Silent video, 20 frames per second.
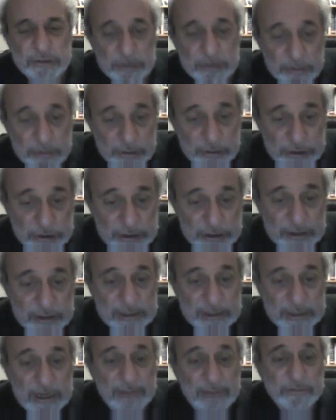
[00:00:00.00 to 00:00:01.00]
Jewish,
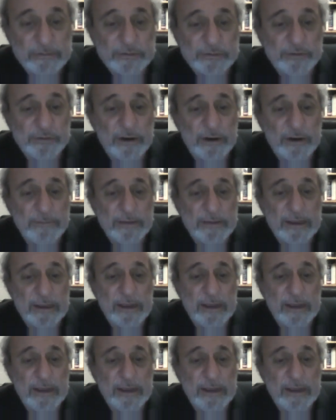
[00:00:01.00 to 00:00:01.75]
comes from